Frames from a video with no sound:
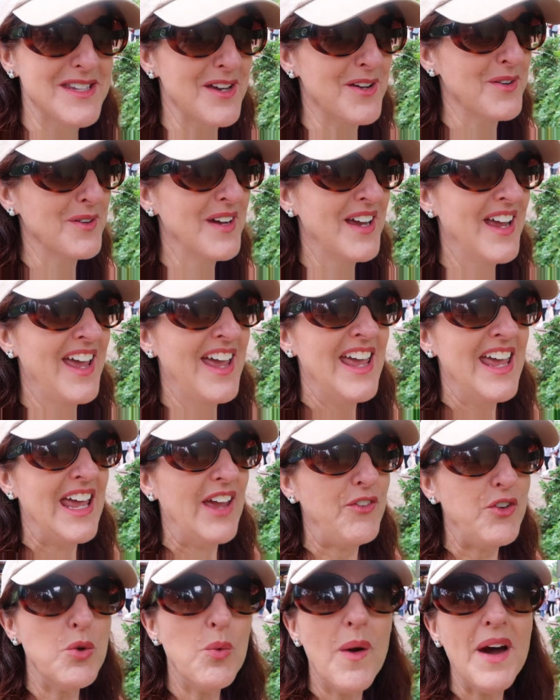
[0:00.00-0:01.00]
So
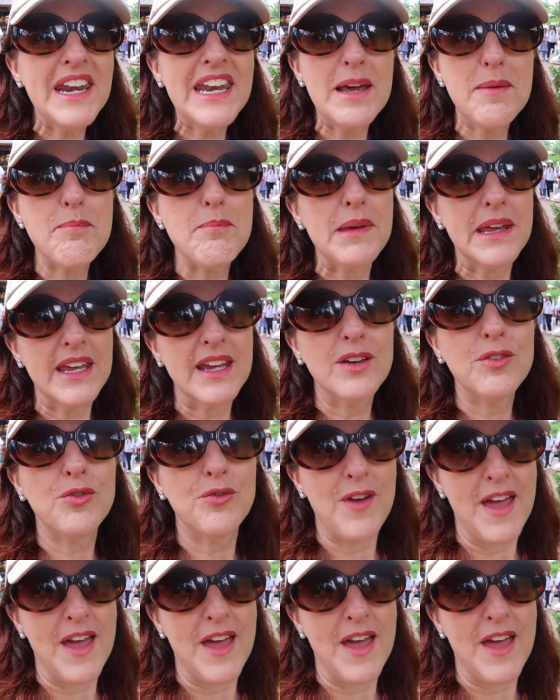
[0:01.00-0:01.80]
if you want a big